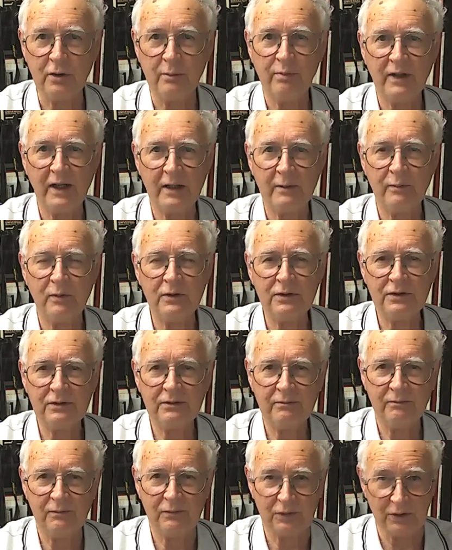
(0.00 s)
platypus?
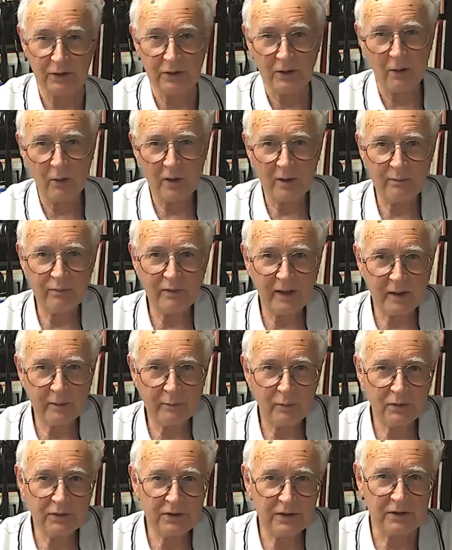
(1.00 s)
Do you know what a
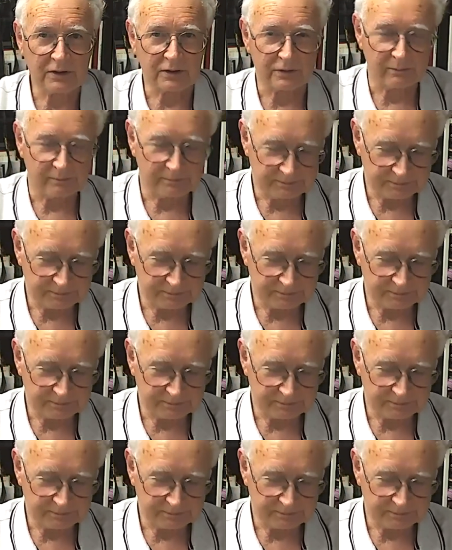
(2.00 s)
platypus is?